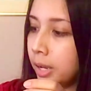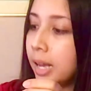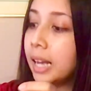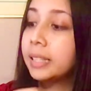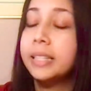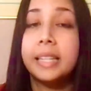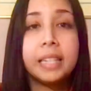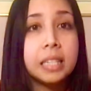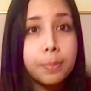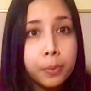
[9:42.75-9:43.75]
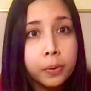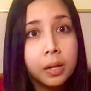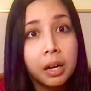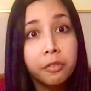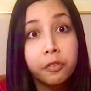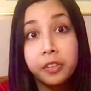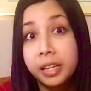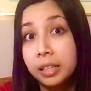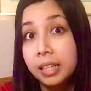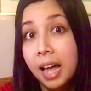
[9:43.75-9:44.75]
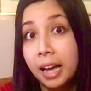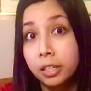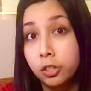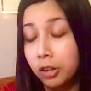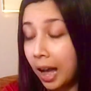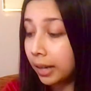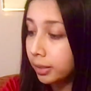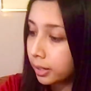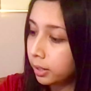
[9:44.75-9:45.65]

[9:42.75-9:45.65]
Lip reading: a teaspoon of vanilla extract,